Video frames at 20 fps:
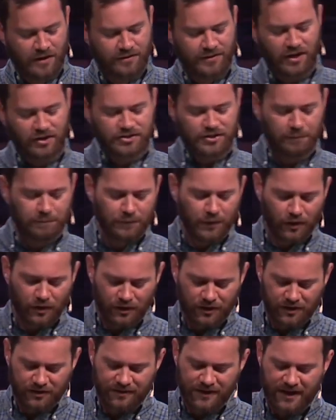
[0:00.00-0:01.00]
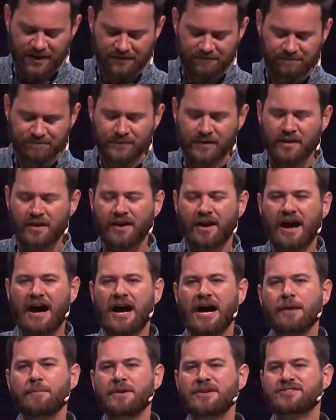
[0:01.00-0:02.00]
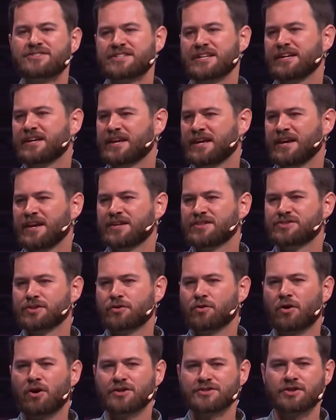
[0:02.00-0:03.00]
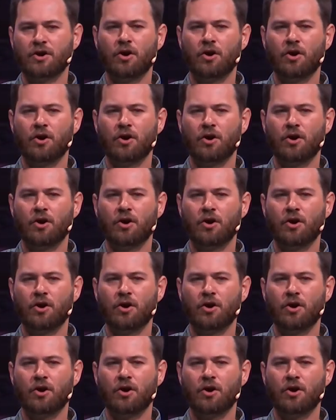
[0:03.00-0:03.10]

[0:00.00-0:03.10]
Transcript: There's a book that IBC kids across